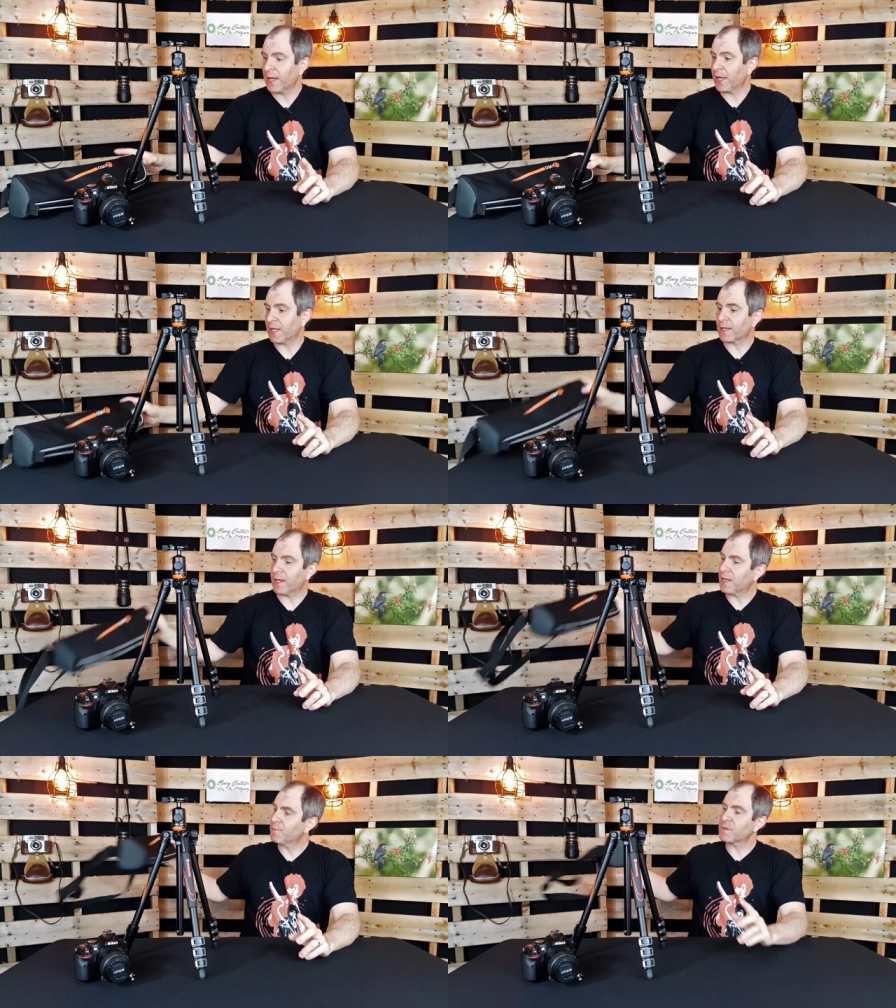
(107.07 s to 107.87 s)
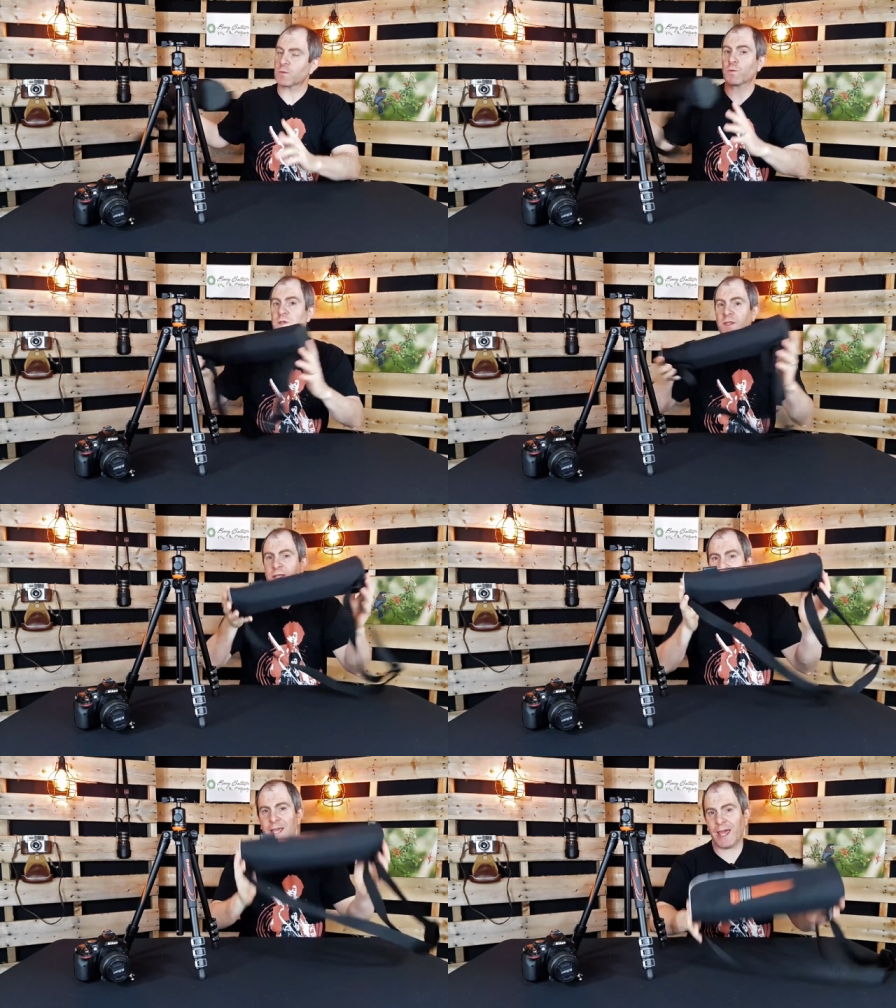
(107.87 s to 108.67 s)
it comes with
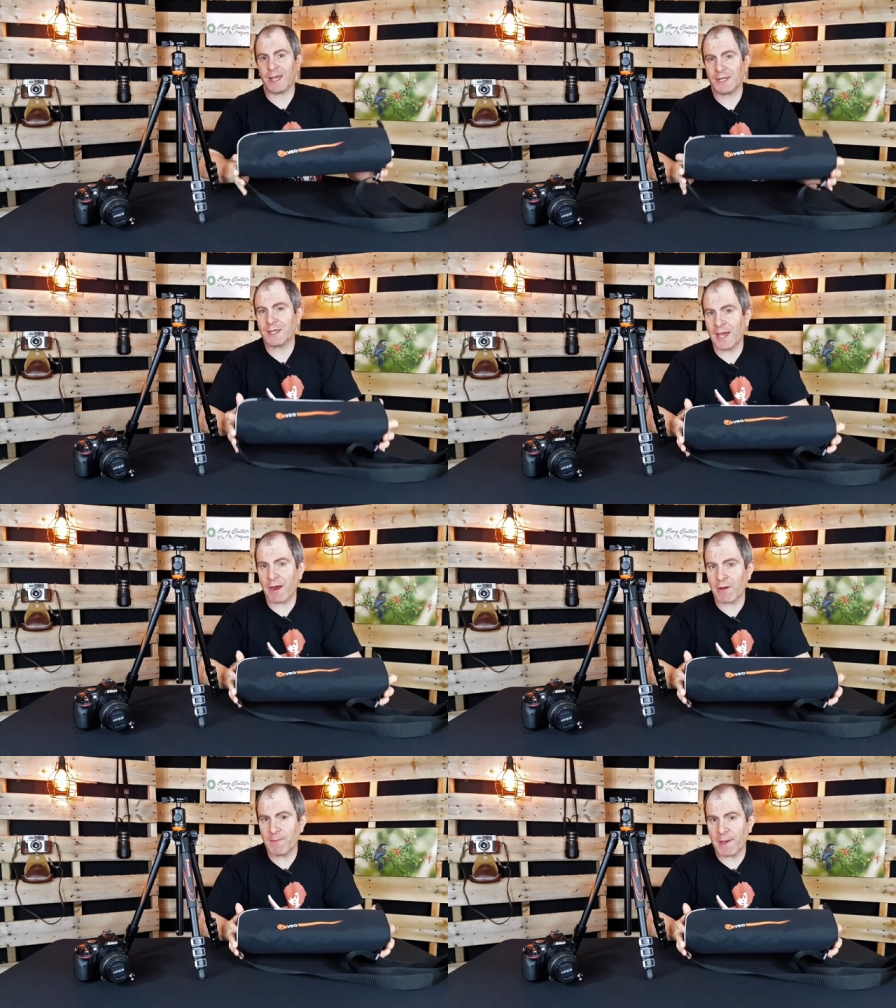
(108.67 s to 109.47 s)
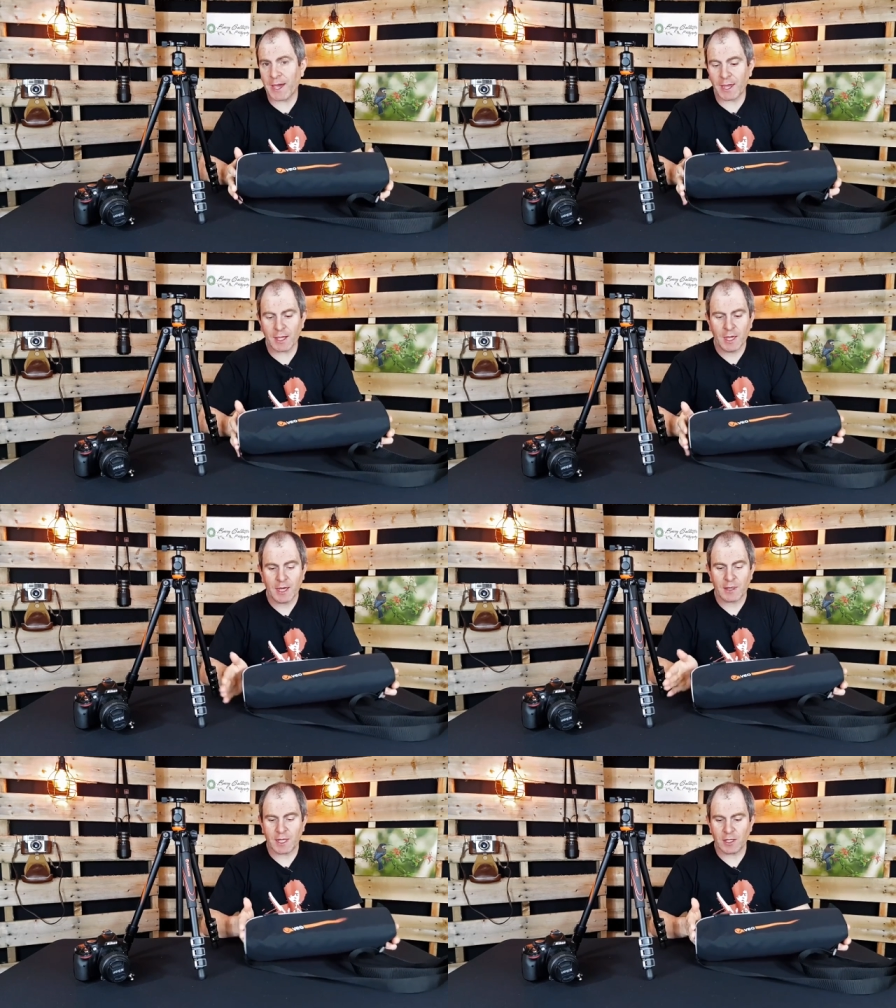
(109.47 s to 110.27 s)
this handy carry bag
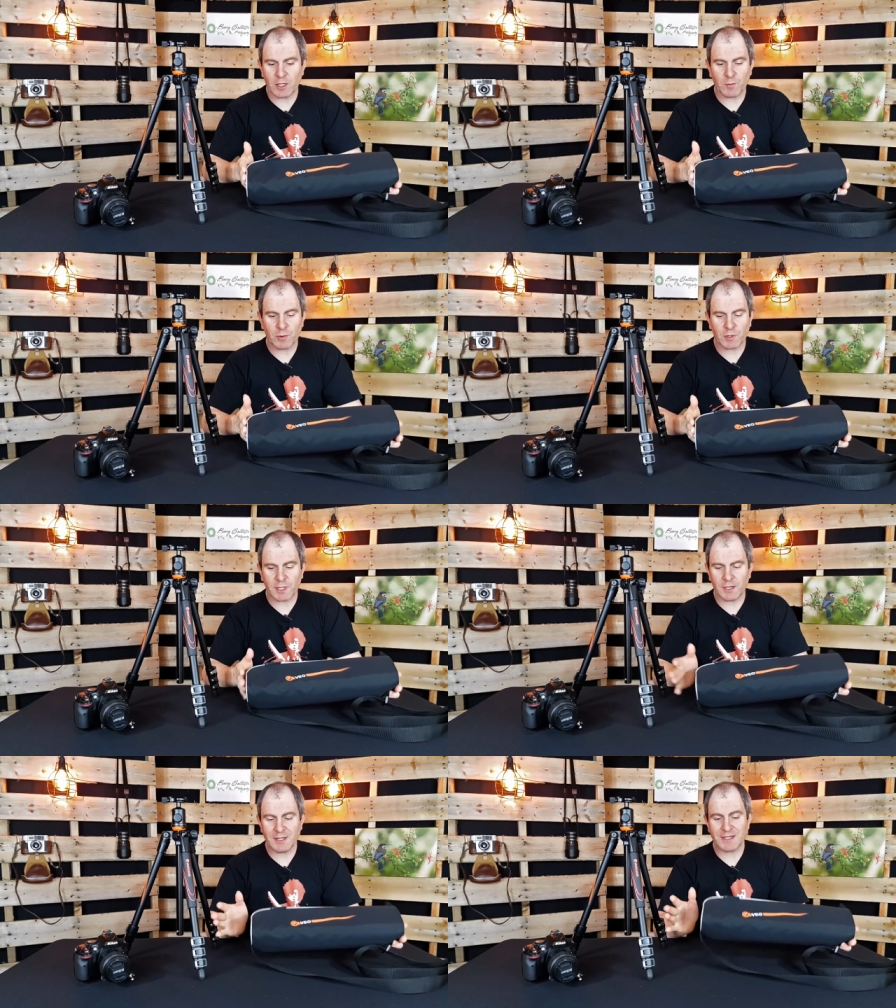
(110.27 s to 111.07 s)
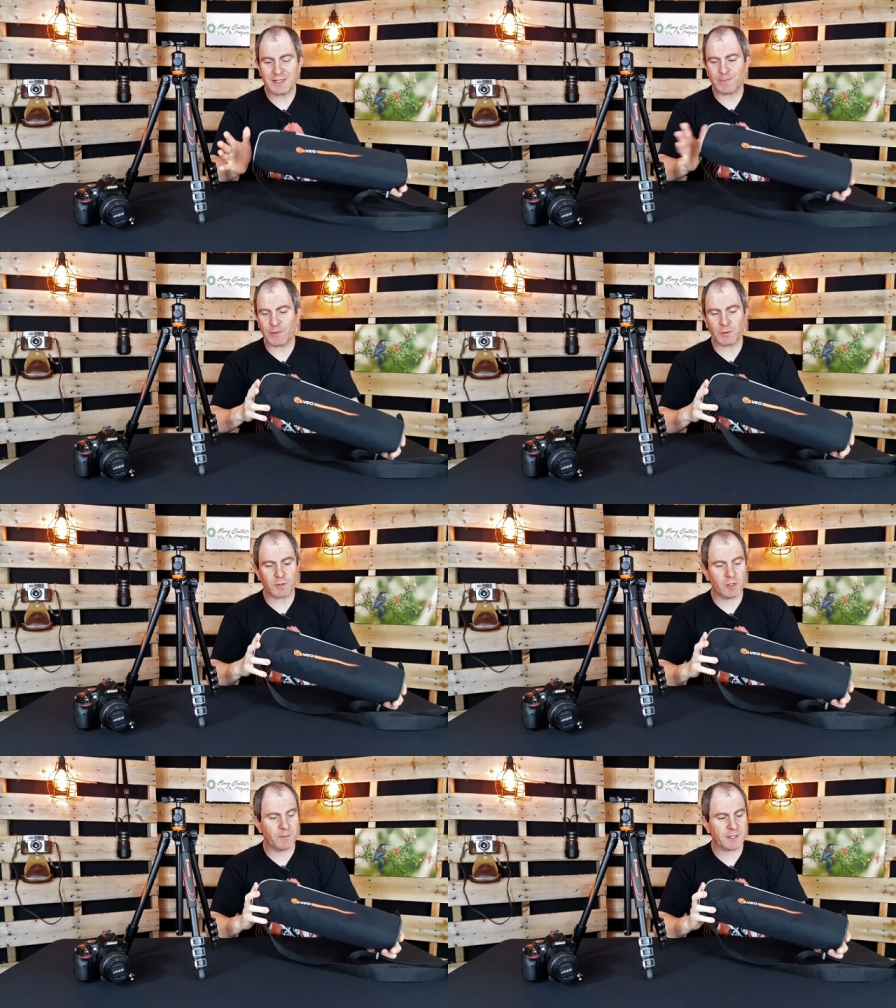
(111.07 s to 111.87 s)
that you can put it in this is built
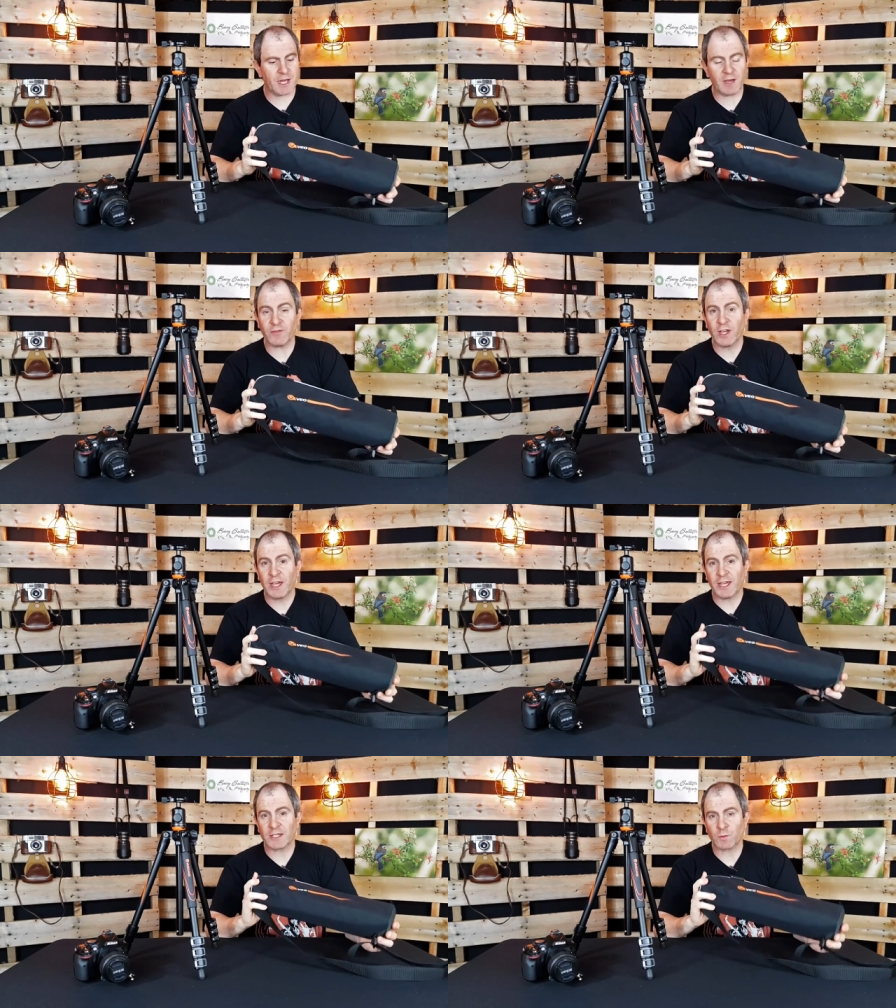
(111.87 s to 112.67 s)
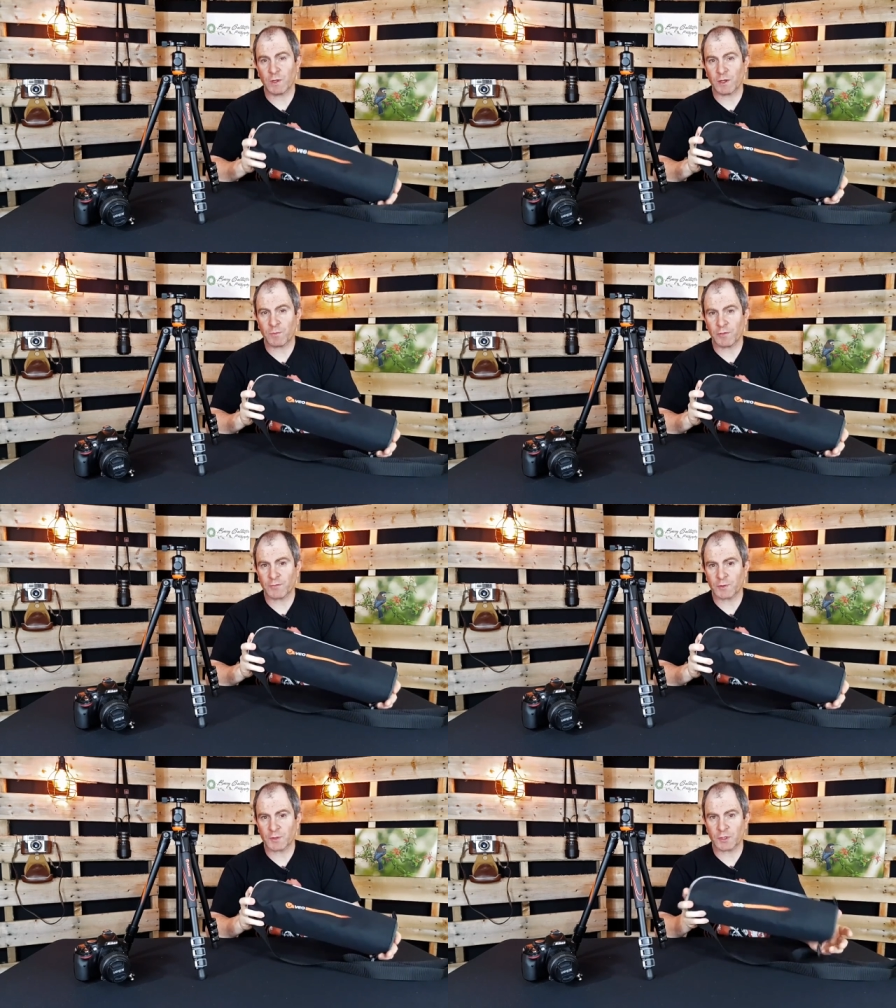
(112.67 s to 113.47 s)
super tough it's weatherproof
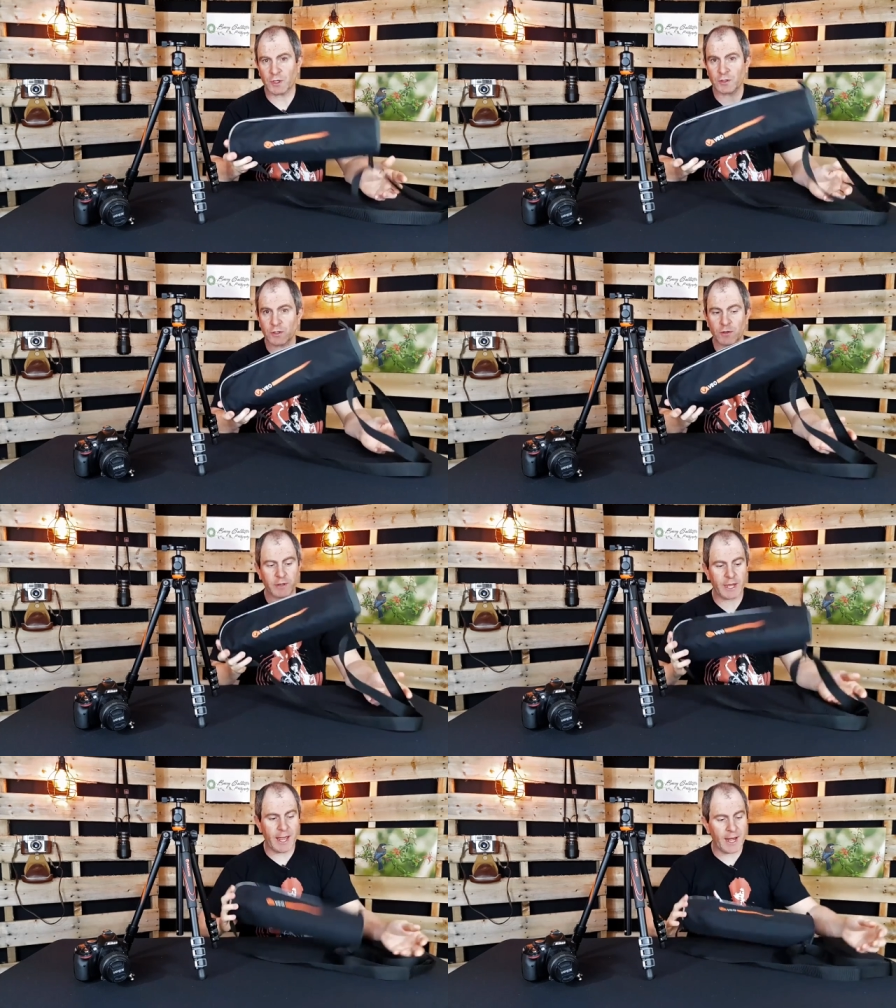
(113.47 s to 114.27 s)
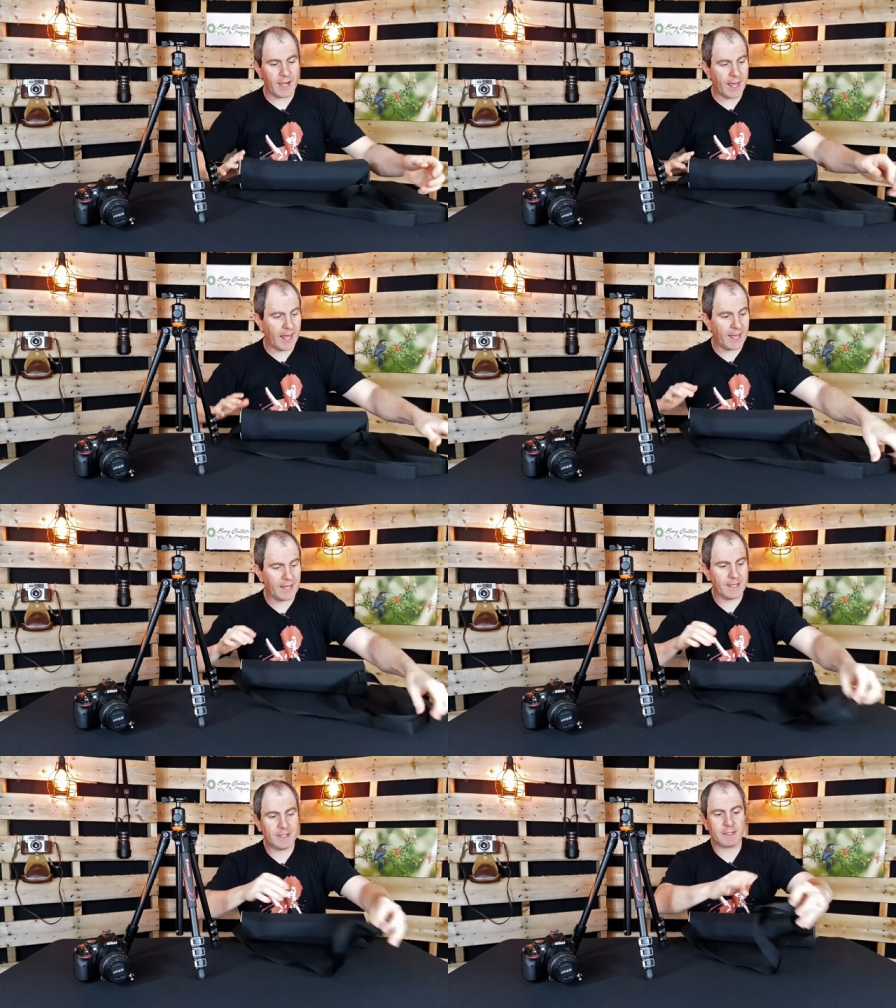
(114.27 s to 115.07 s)
to a certain degree and it
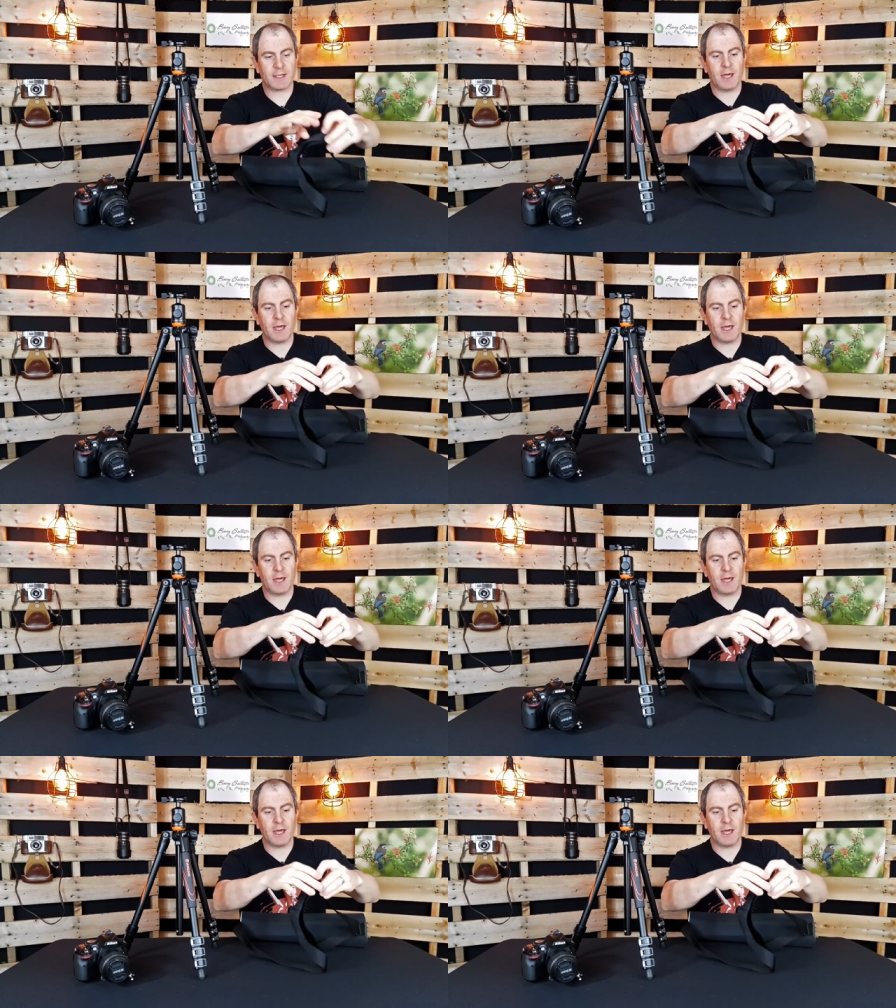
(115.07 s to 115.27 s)
has